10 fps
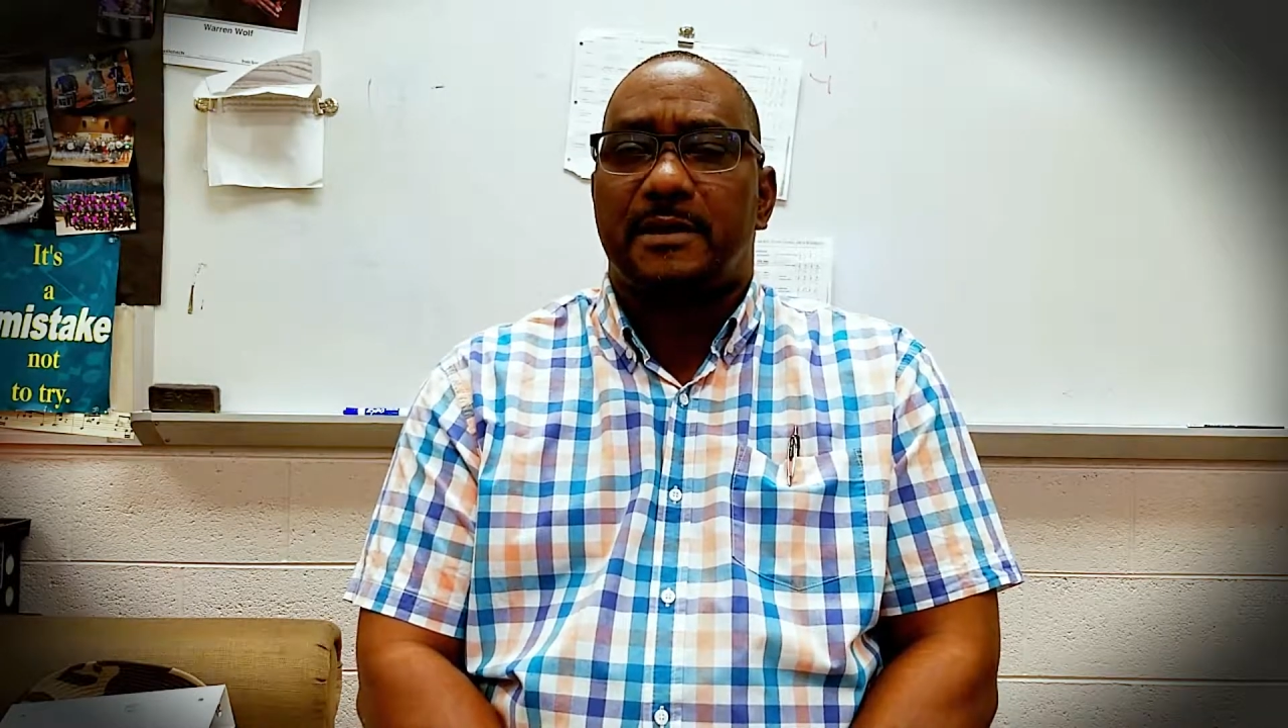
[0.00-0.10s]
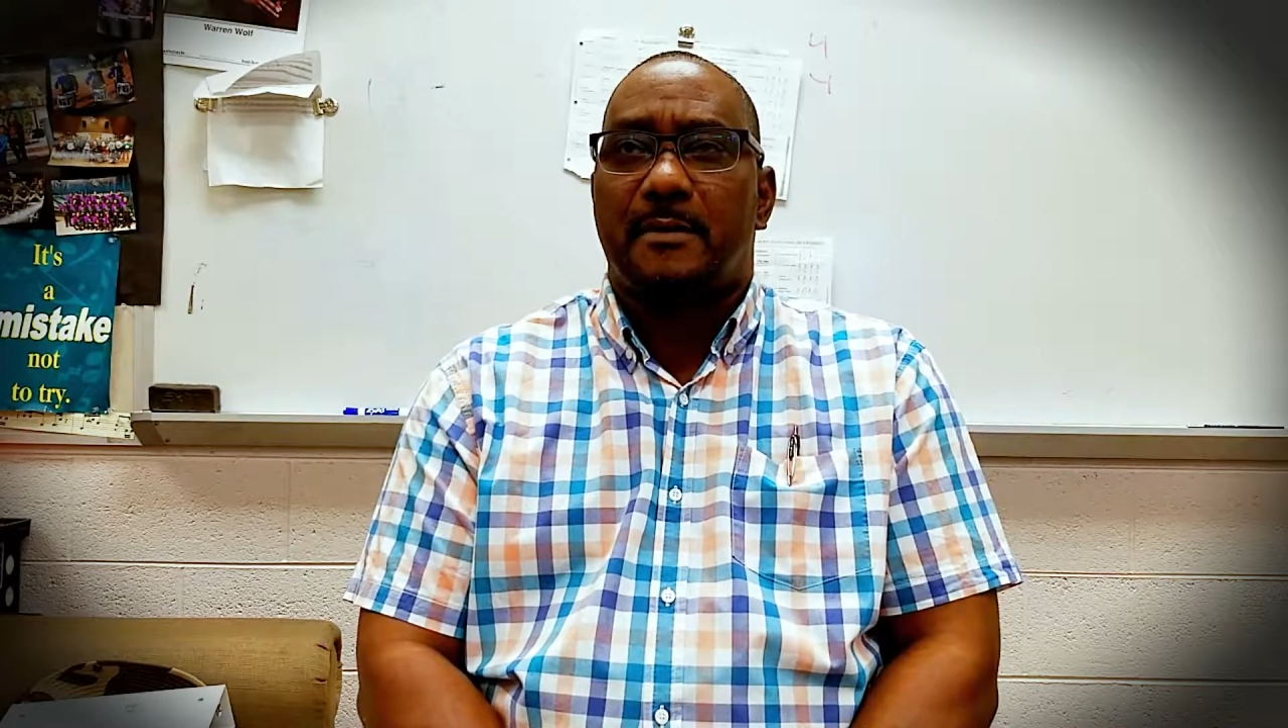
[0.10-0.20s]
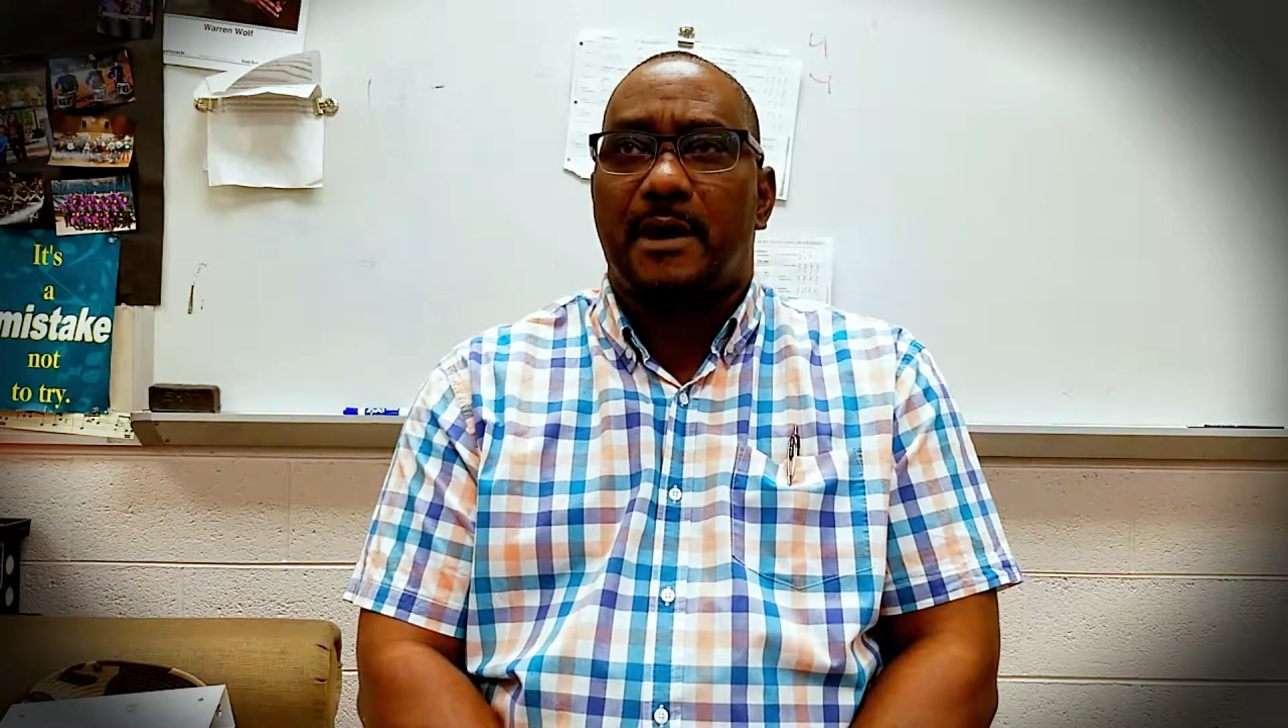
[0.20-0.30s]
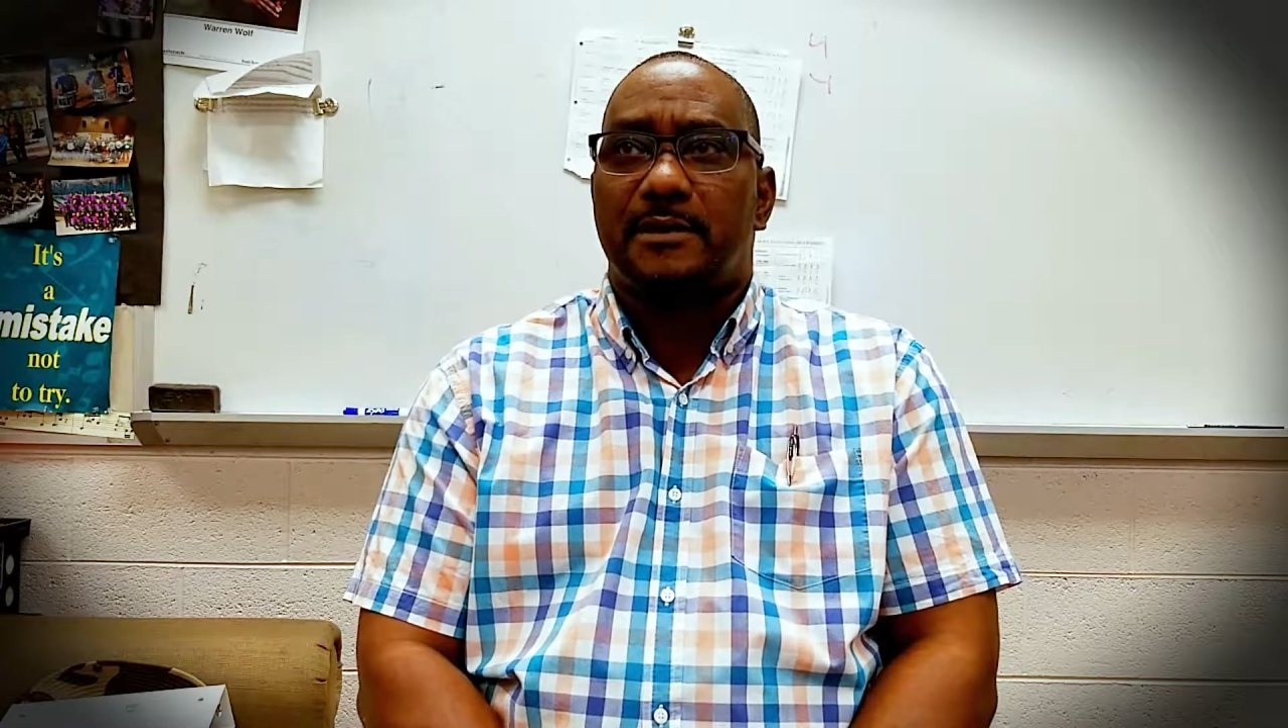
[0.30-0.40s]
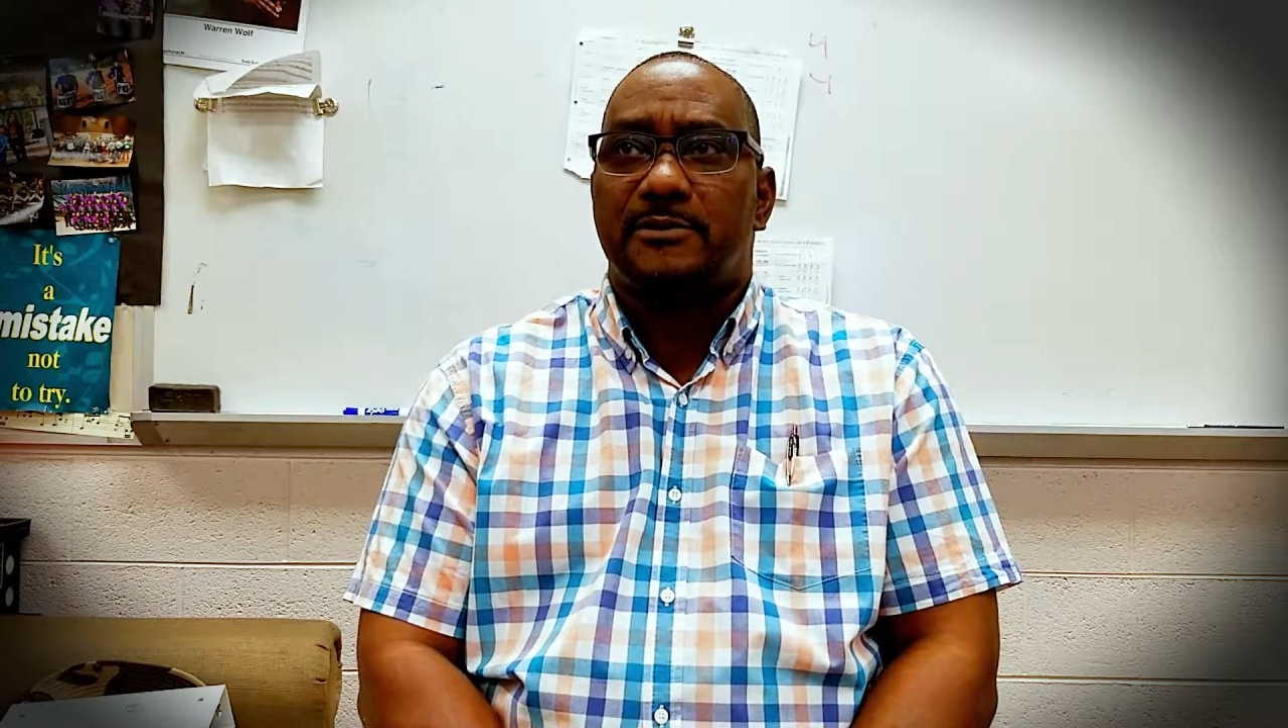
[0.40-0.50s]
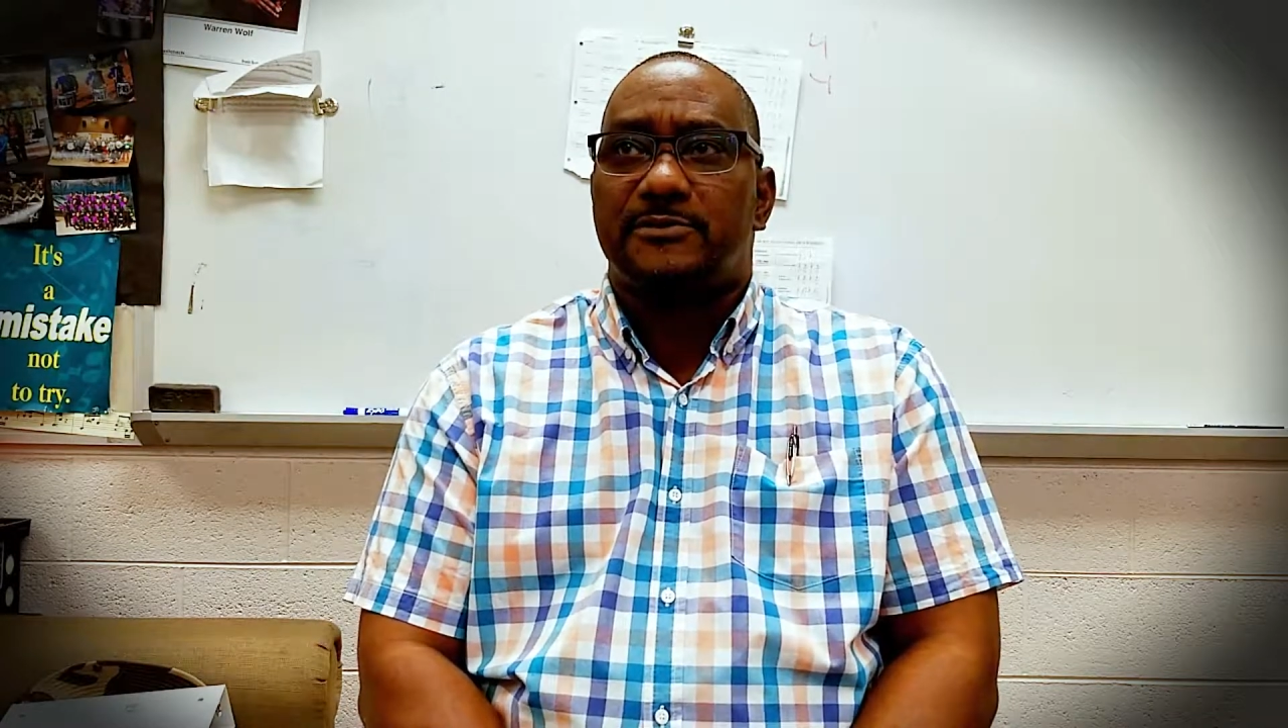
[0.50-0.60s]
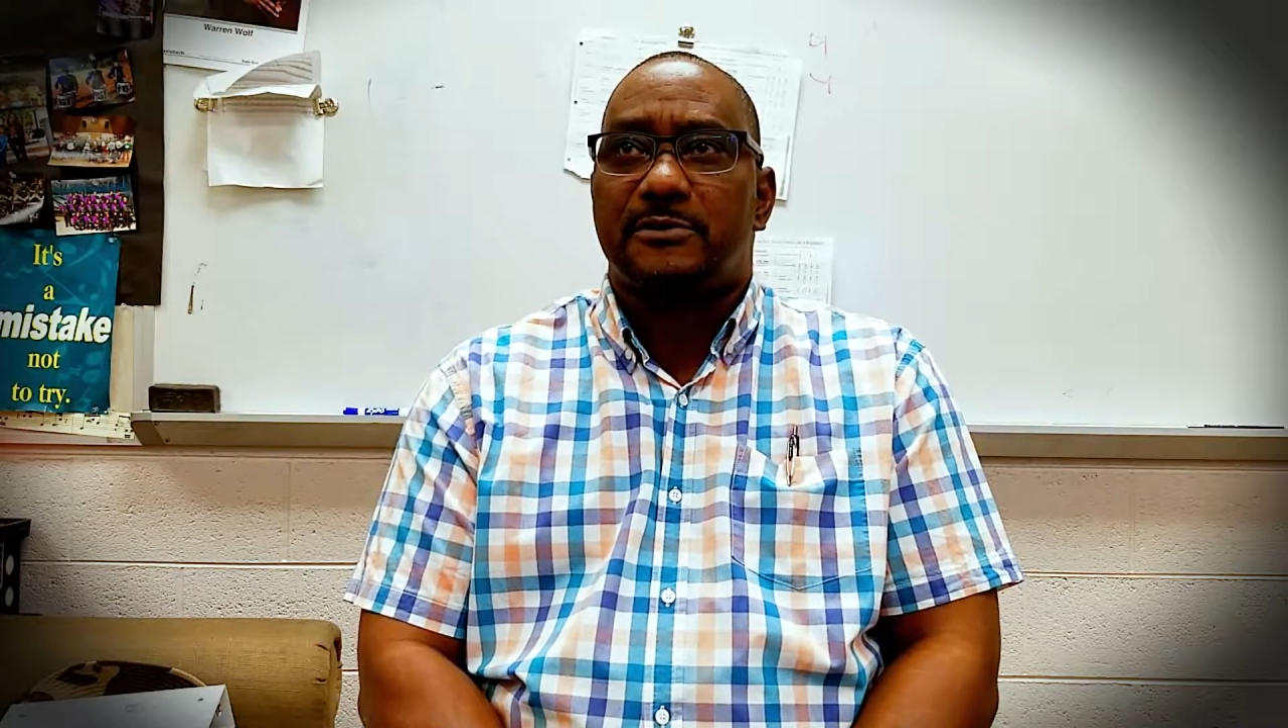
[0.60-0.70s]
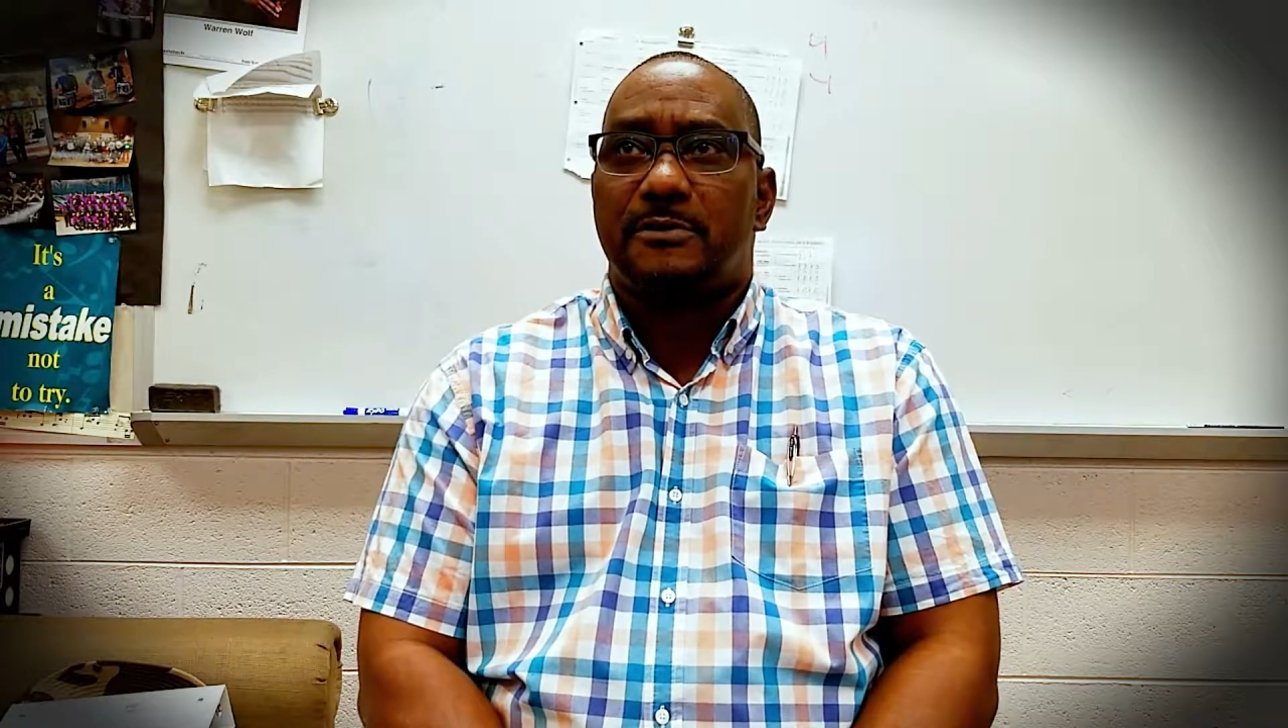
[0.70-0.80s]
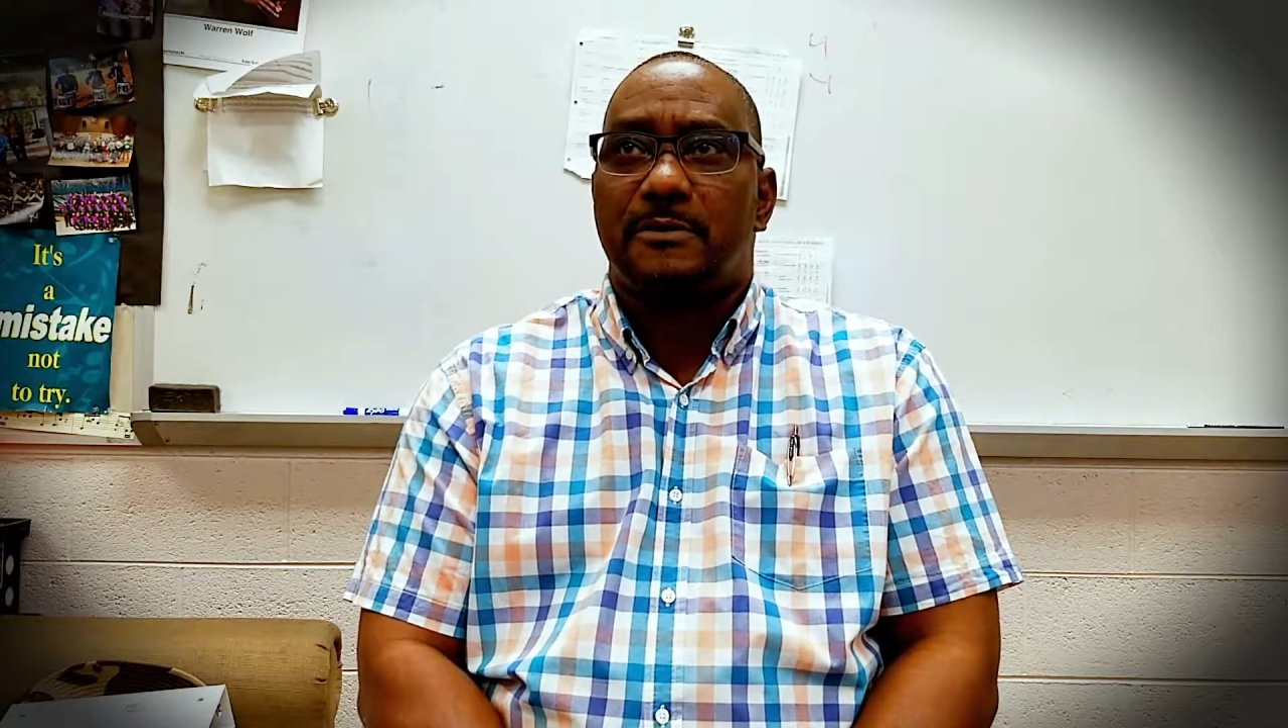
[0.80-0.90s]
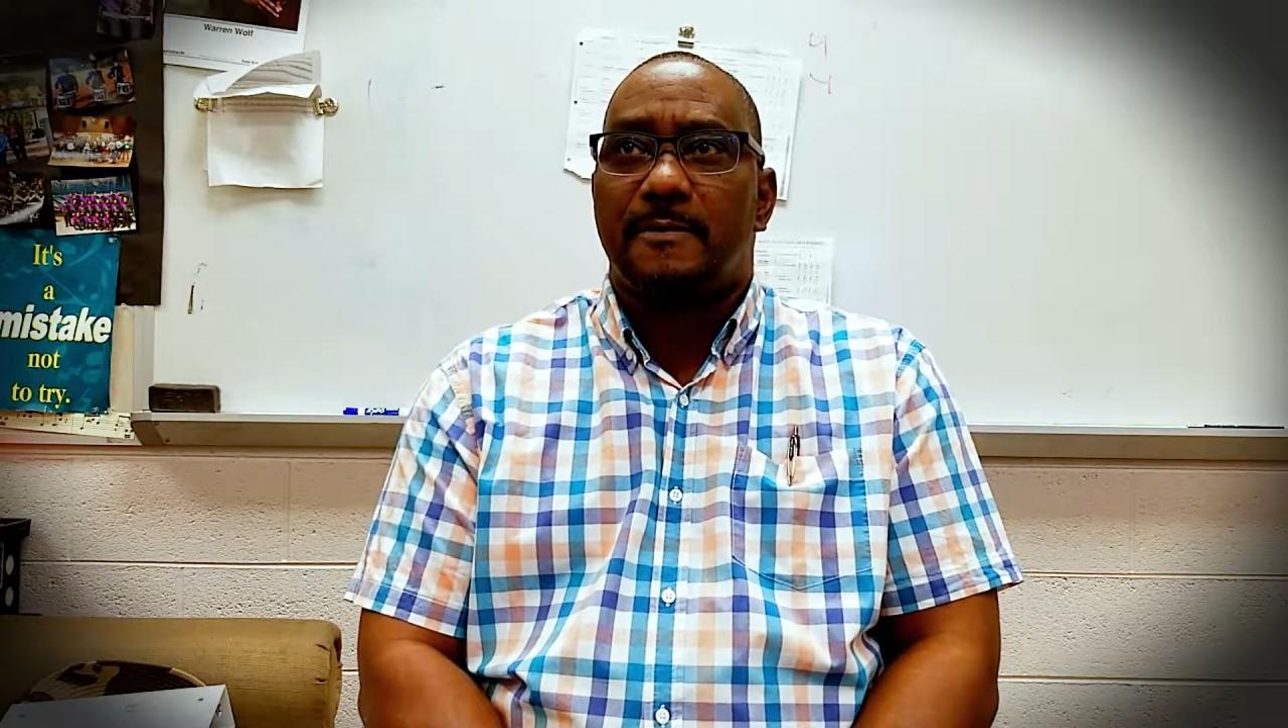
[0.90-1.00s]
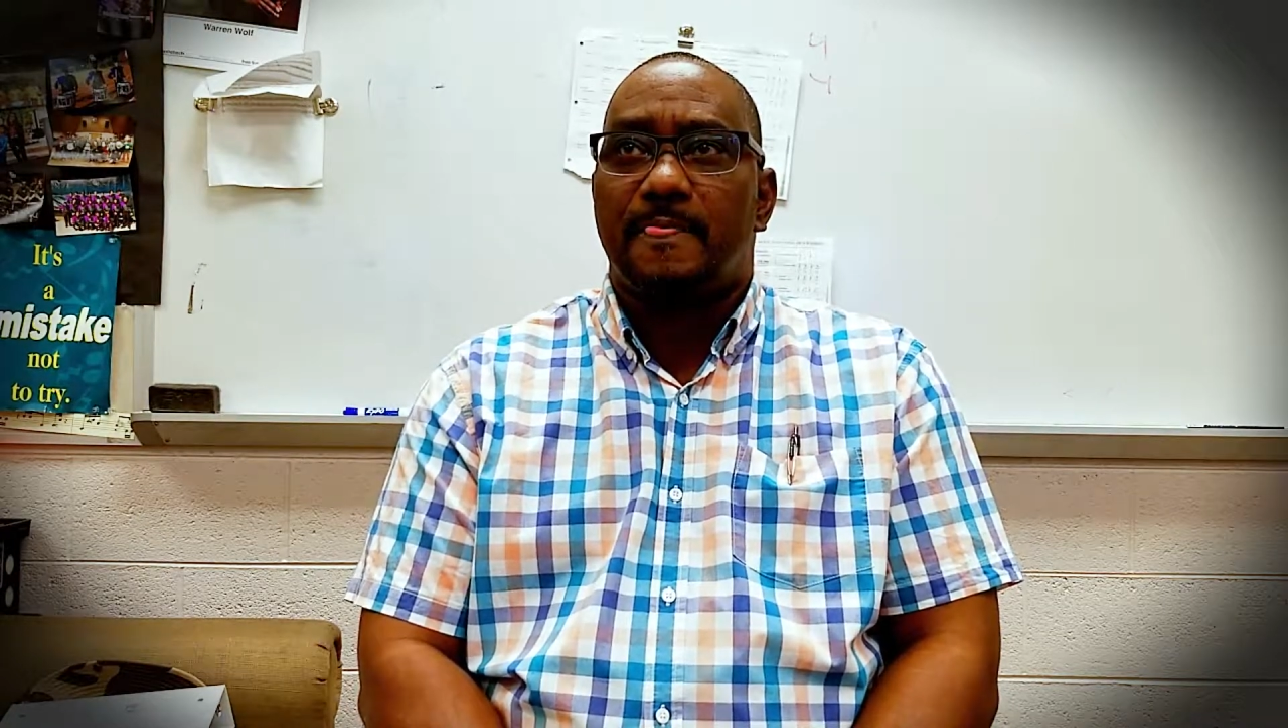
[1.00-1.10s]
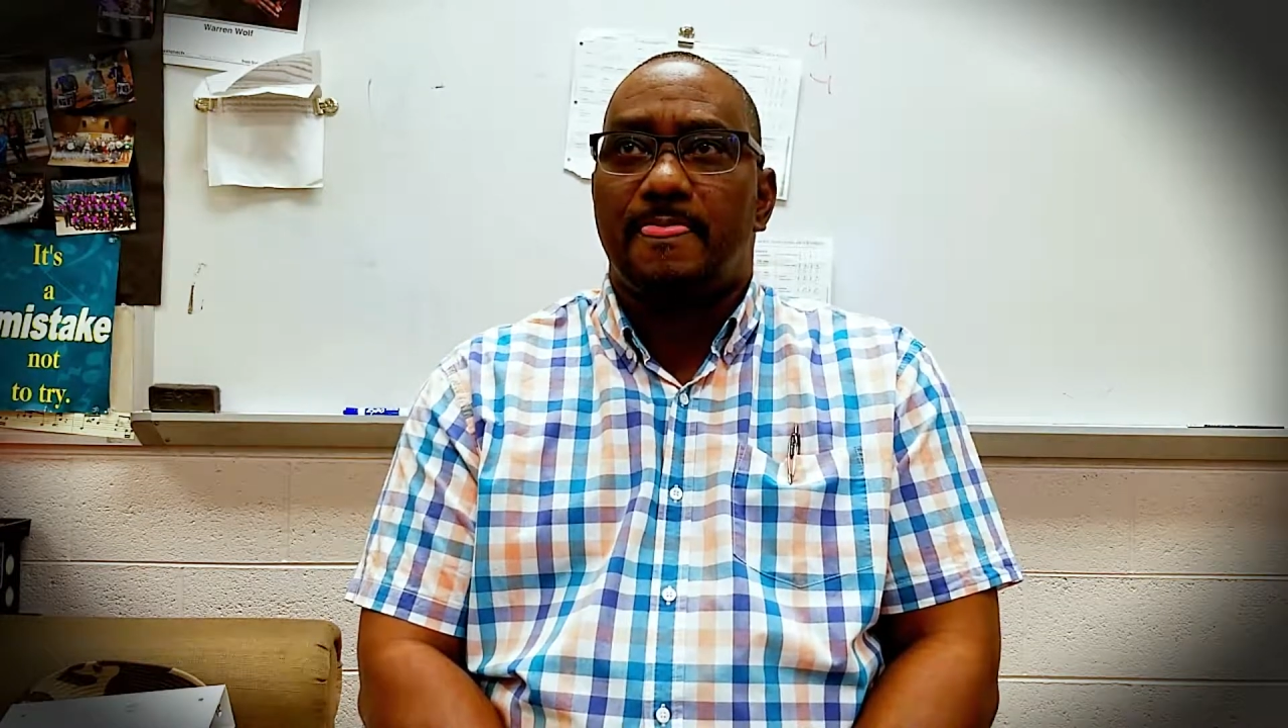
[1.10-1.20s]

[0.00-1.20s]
about it until